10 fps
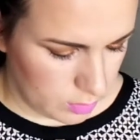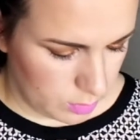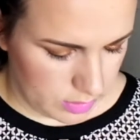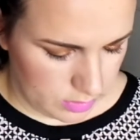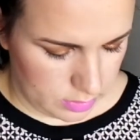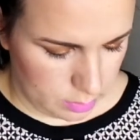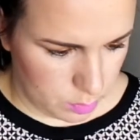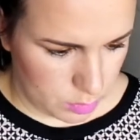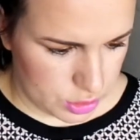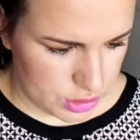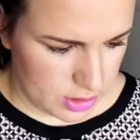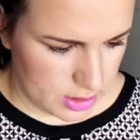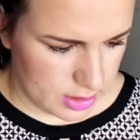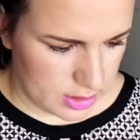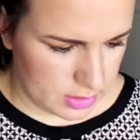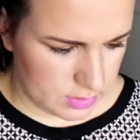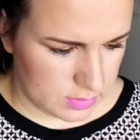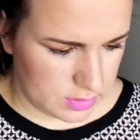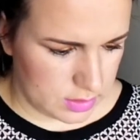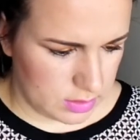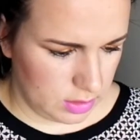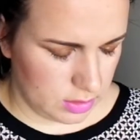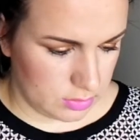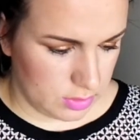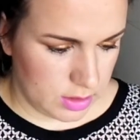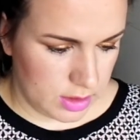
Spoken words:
with the washing, and you know,